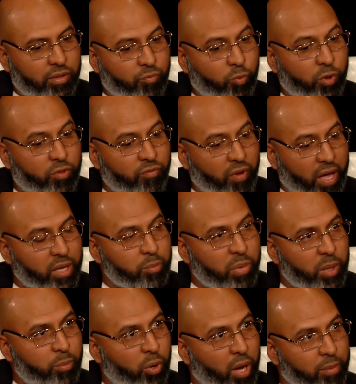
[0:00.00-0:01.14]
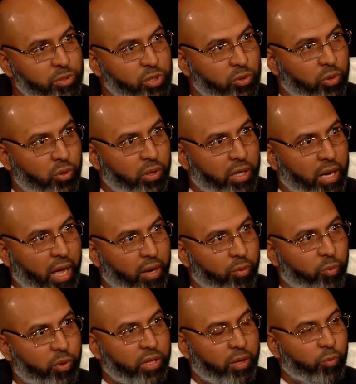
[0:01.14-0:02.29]
With vetting people? Absolutely not.
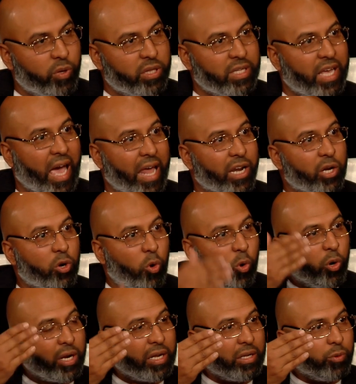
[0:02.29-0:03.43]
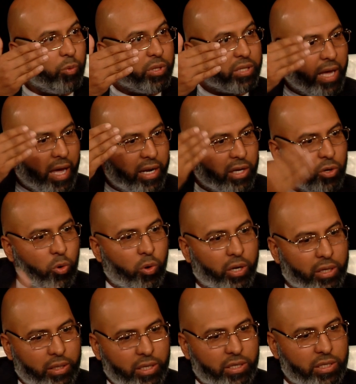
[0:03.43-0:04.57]
So with
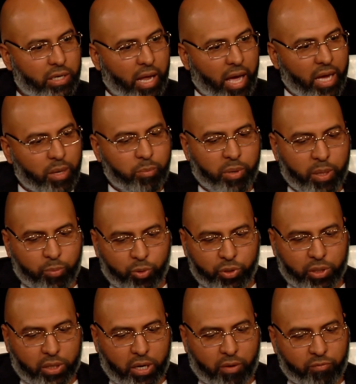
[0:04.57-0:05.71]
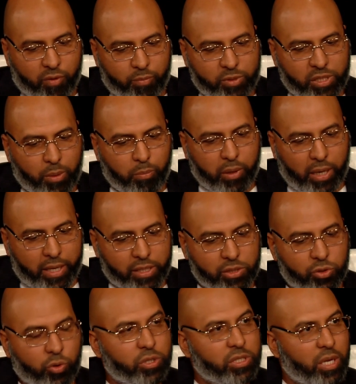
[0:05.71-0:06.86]
categorically denying people to come from some
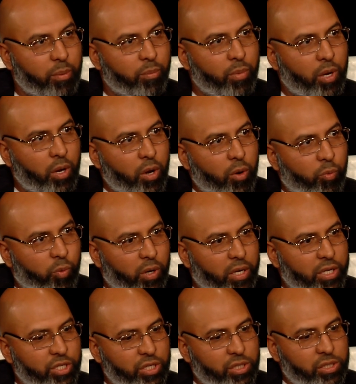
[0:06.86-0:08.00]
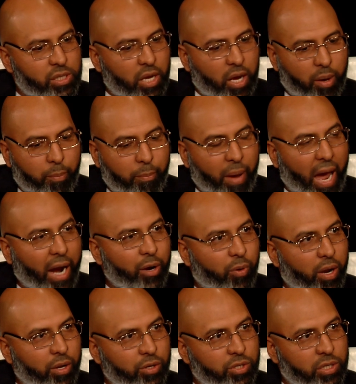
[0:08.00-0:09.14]
place or some religious
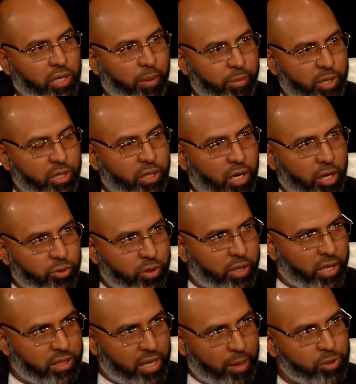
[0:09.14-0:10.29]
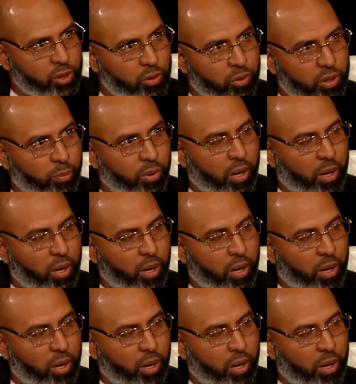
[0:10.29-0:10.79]
background to come into the country, that's absolutely